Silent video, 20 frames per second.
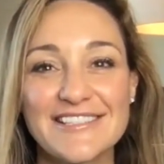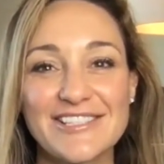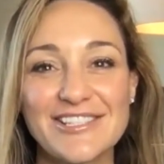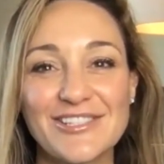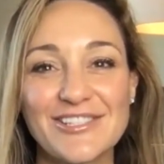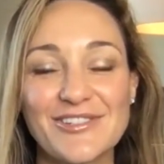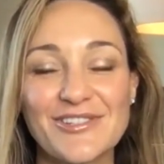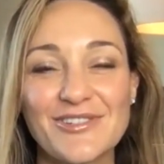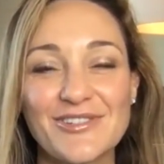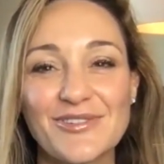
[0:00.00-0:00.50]

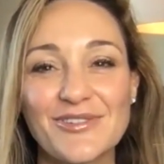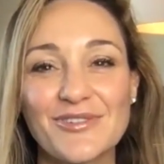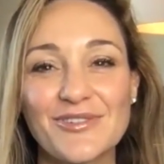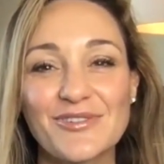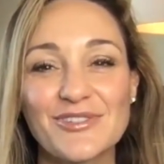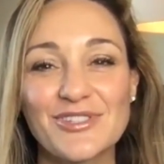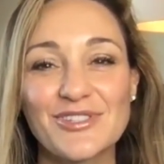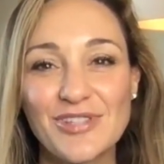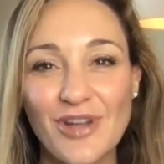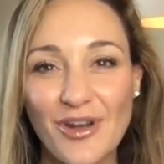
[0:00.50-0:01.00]
to
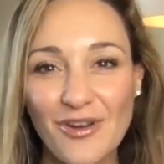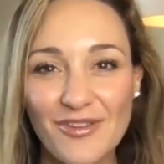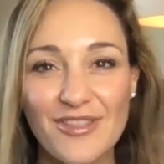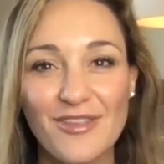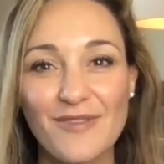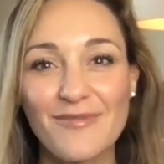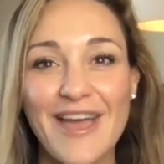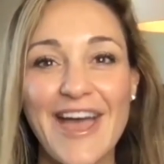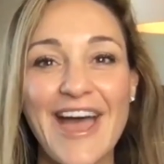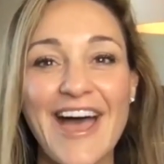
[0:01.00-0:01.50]
show
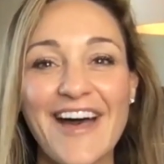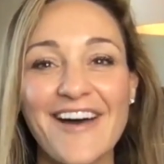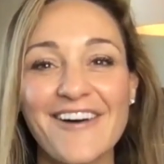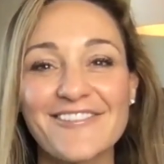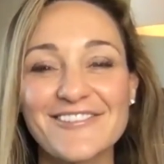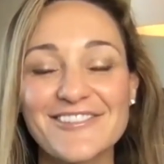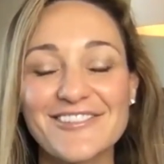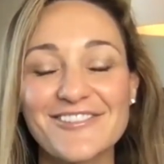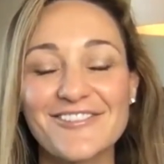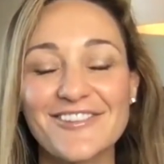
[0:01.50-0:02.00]
them how
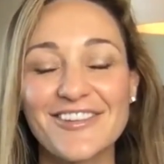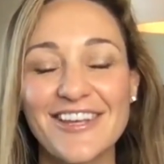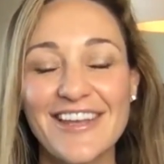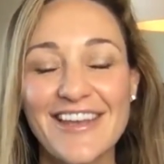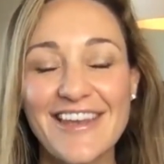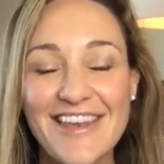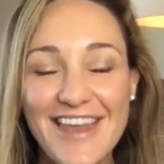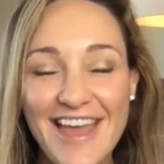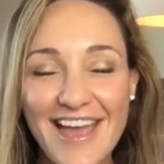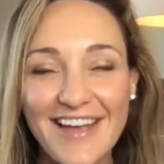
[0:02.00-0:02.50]
to
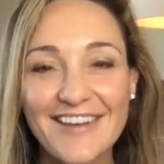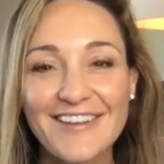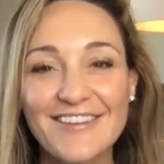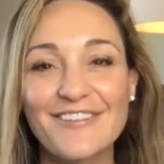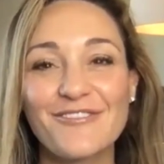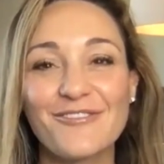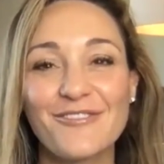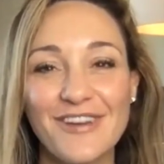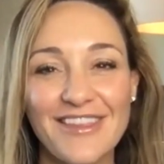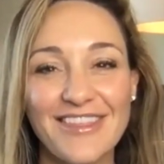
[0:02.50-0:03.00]
connect
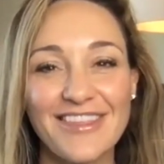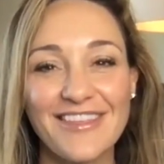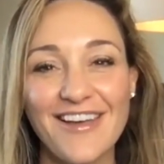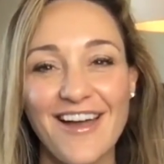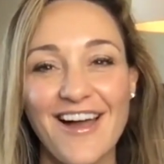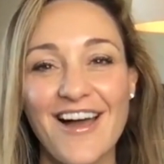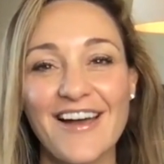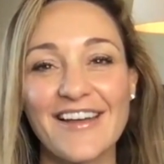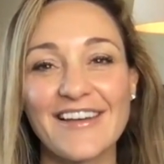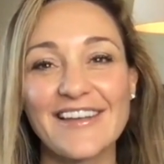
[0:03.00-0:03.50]
with
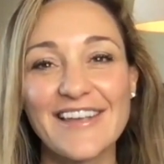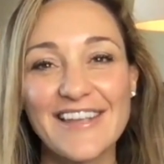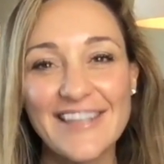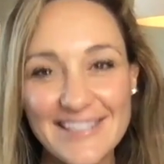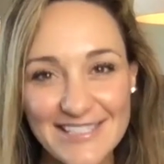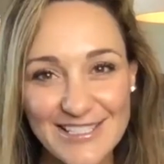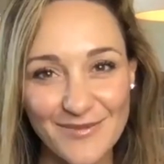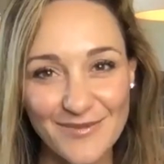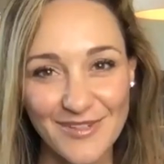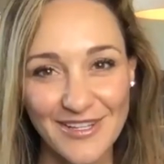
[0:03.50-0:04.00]
God
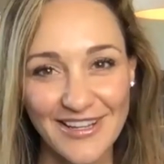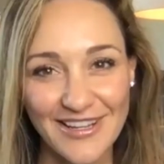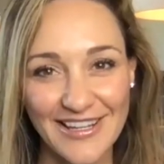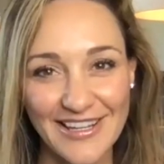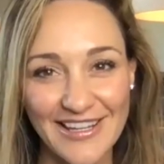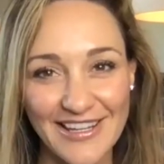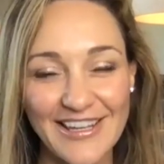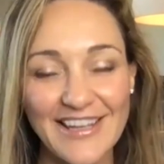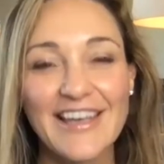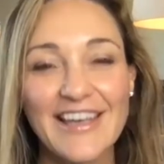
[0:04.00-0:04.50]

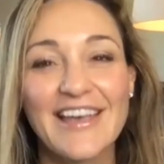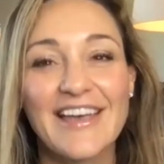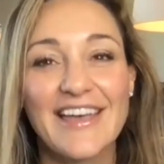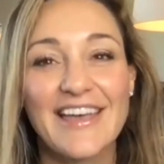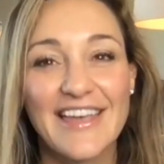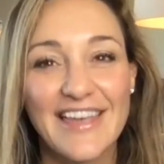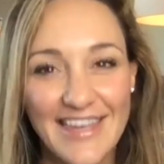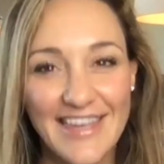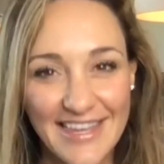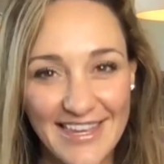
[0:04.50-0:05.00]
intimately
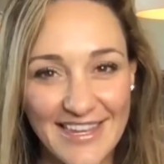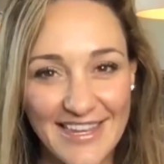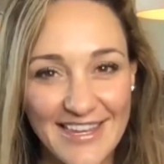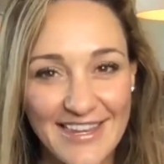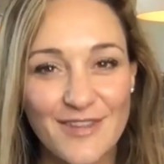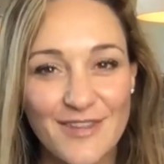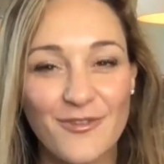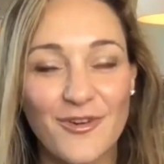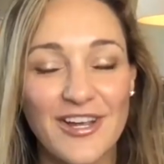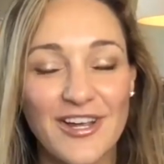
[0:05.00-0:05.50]
in
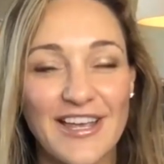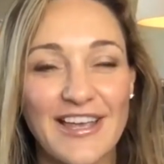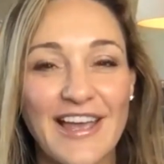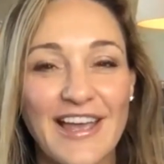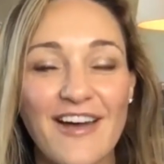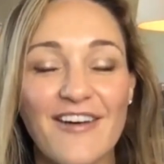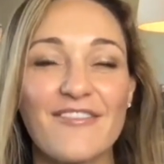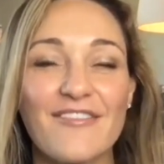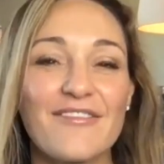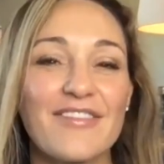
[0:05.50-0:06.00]
the working
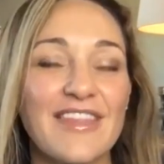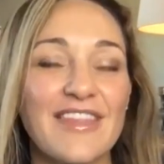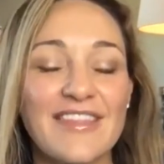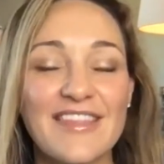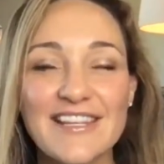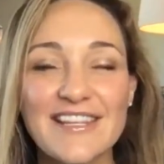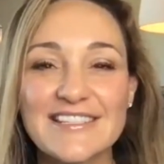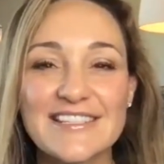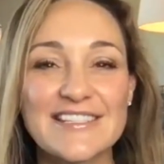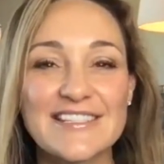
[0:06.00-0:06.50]
out.
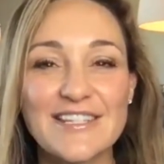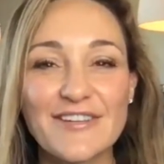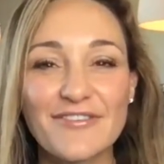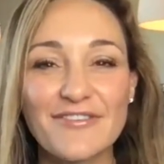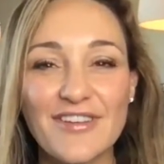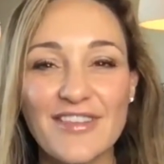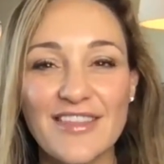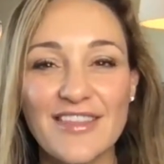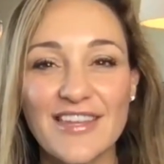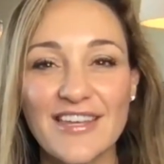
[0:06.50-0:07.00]
This is
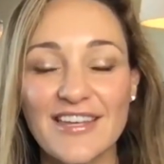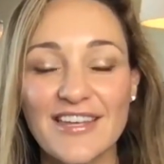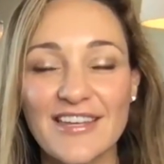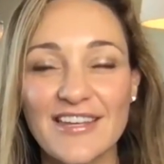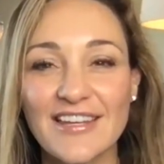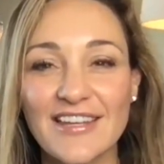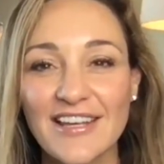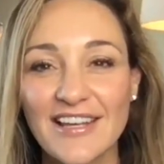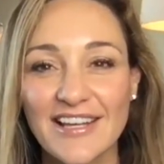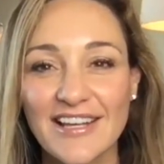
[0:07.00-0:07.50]
different
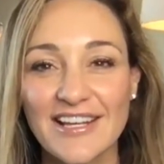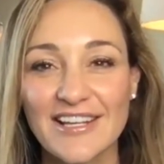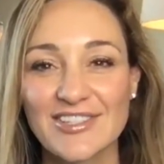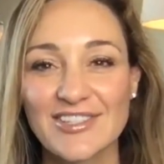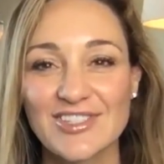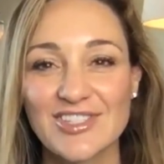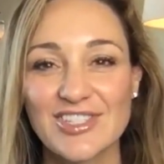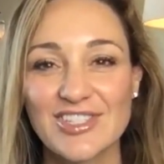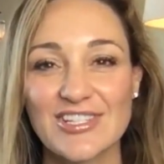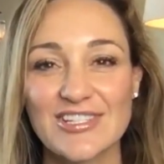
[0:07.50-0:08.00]
than
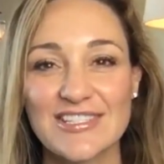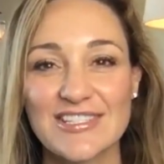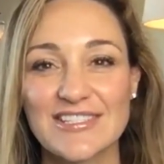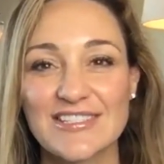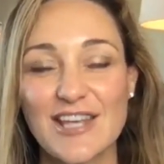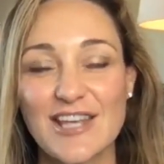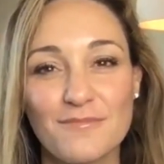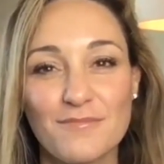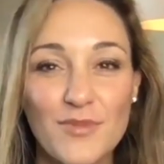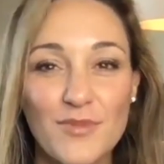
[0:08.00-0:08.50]

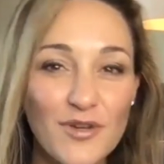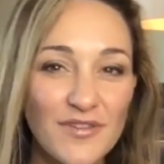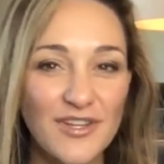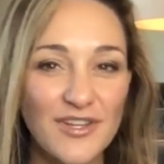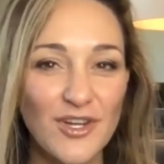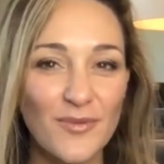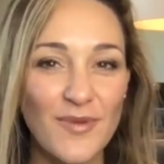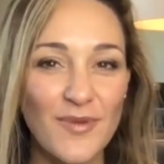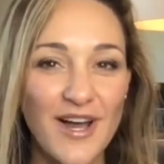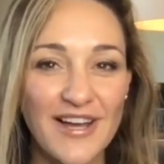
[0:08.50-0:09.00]
just moving
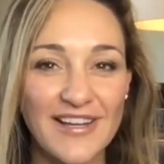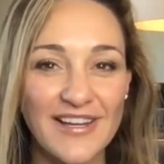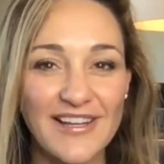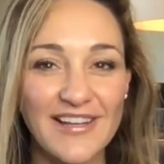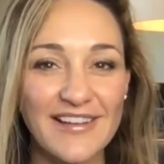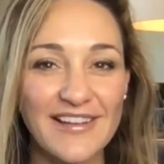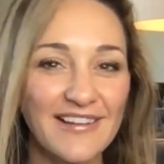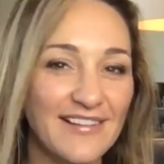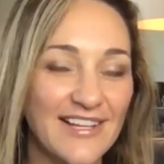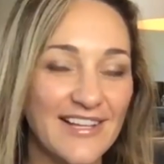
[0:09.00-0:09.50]
your
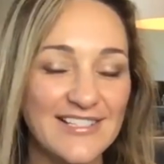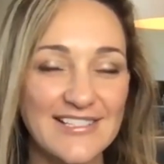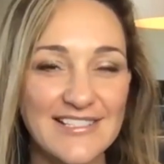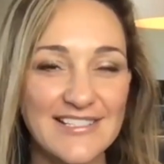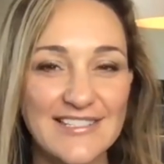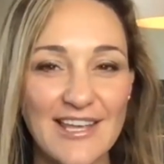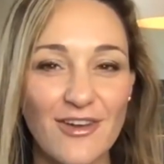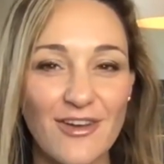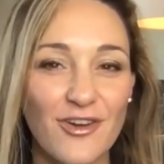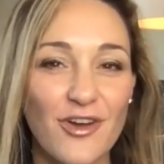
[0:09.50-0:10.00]
body. Let's just
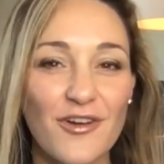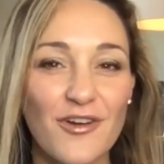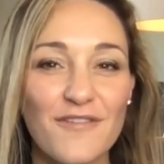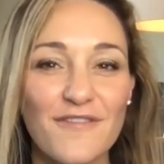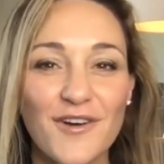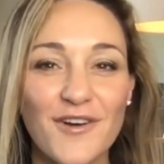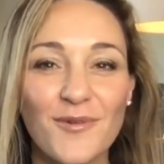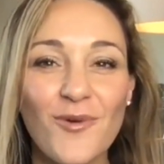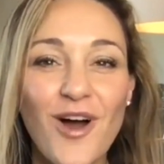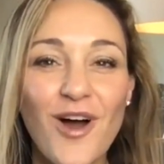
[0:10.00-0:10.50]
say you're going
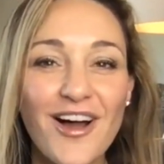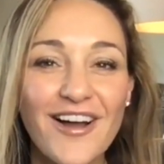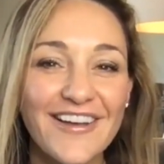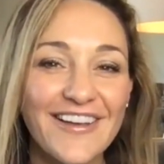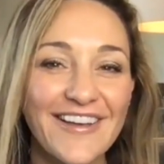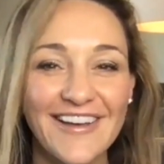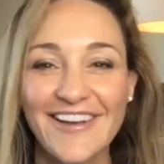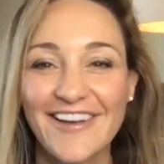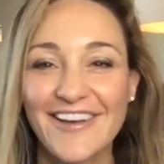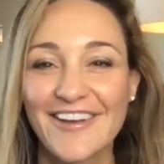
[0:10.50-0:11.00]
for a walk
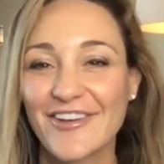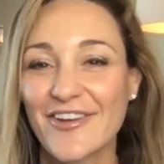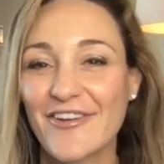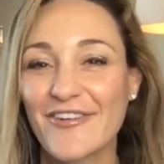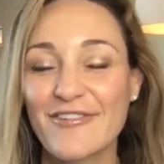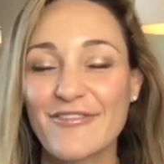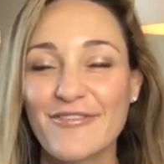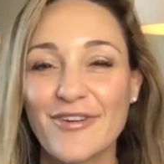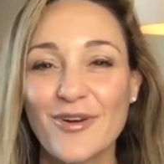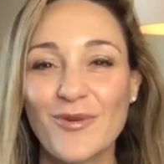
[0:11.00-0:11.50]

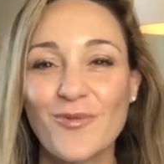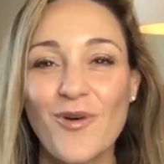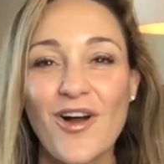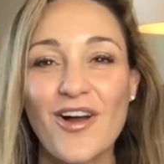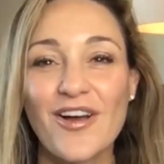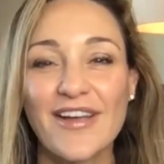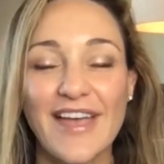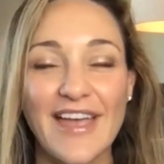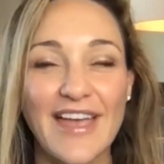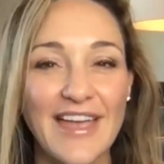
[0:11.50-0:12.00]

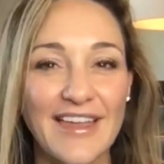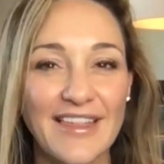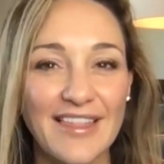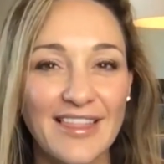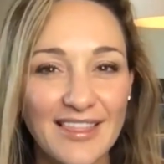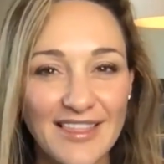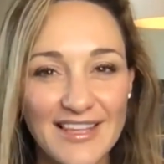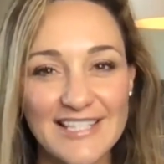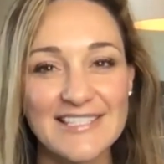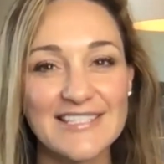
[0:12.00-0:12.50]
and
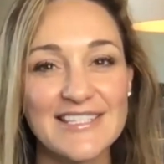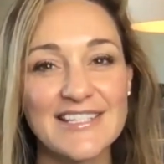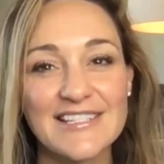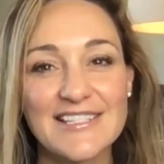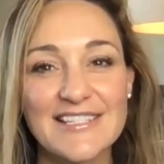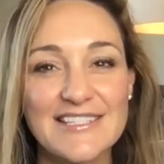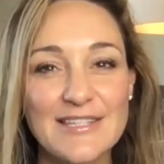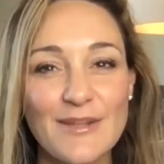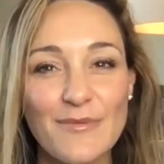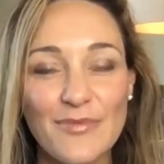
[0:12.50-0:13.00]
listening
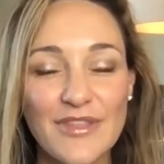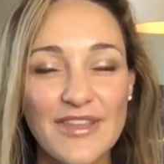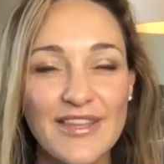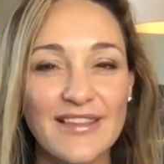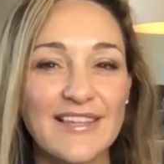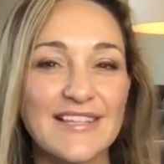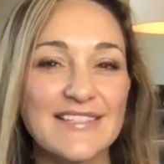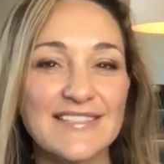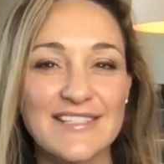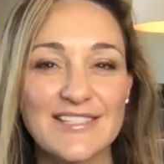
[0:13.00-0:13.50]
to something,
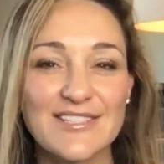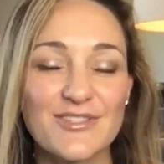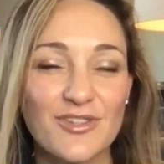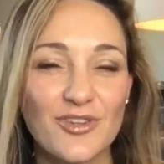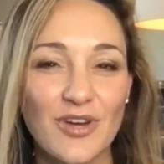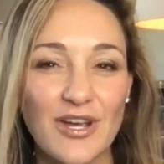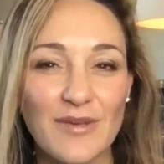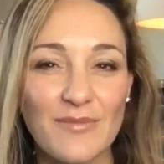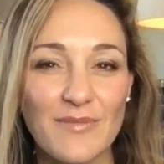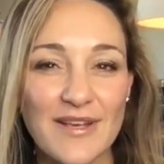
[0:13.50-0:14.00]
listening to a
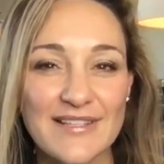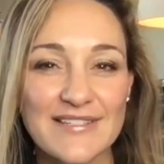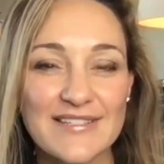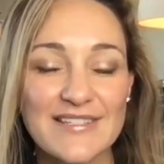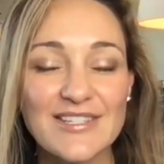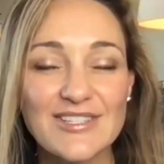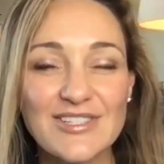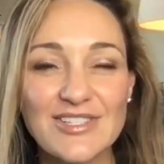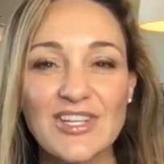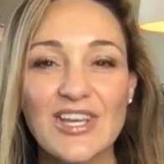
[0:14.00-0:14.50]
great
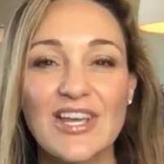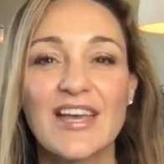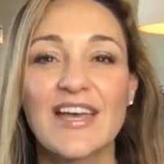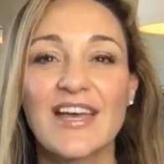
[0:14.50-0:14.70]
message.